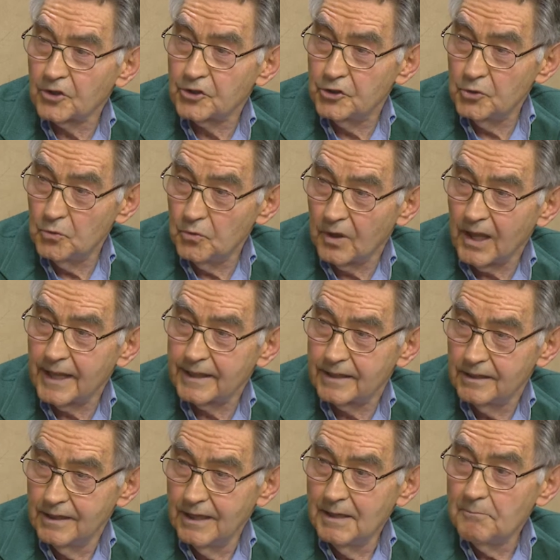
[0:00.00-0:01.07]
War
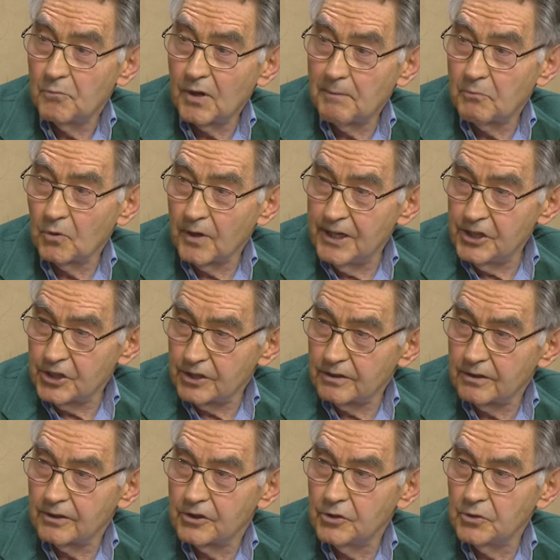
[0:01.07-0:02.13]
II-like
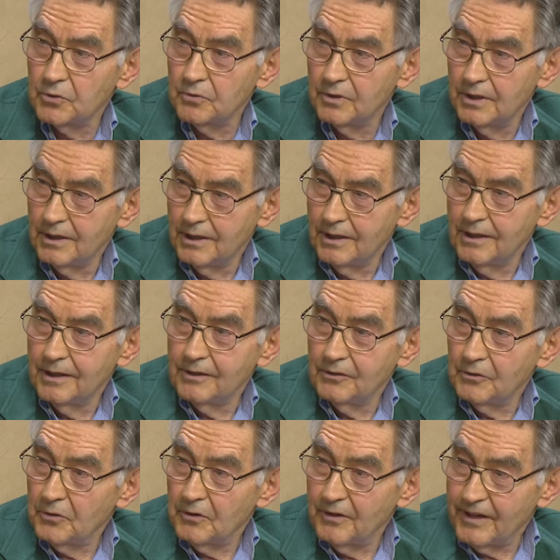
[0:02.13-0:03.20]
preparation to
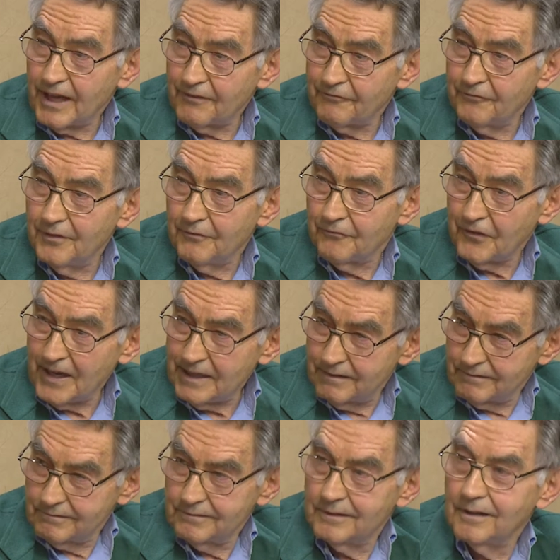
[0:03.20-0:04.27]
not
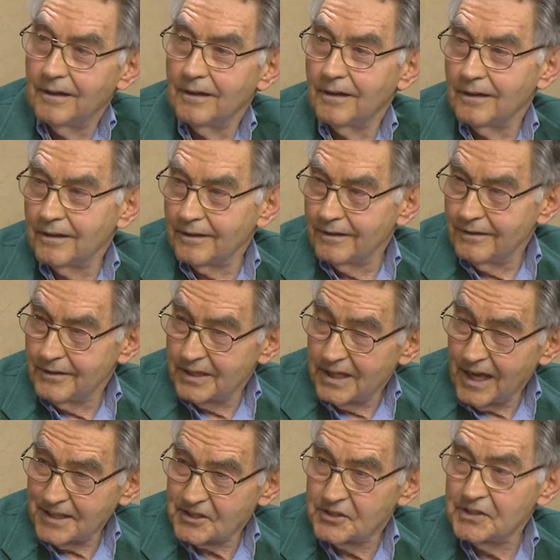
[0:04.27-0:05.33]
fight uh, the
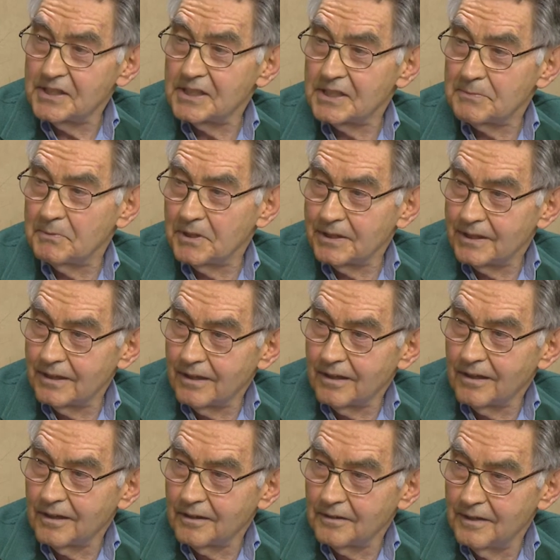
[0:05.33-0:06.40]
Nazis, but
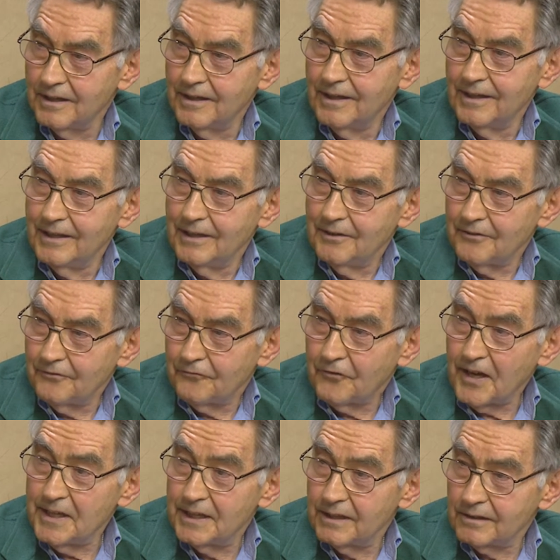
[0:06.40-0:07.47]
uh,
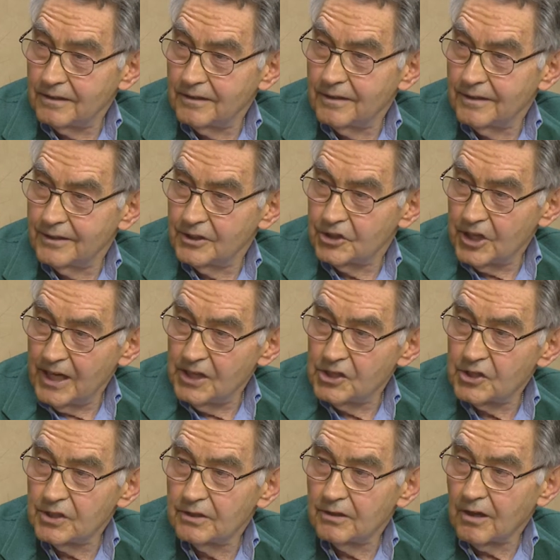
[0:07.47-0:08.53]
fighting the
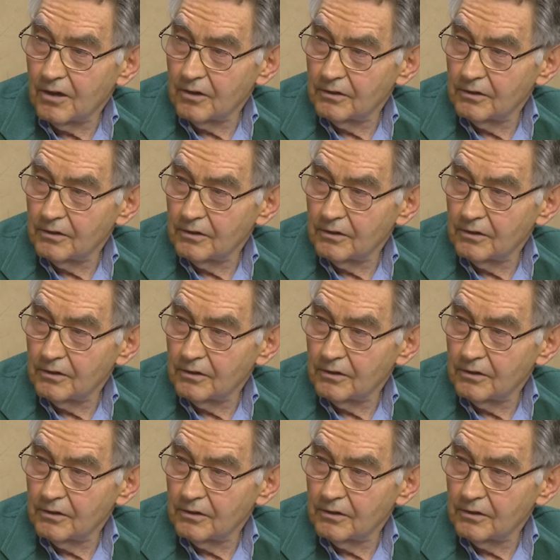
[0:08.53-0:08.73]
change in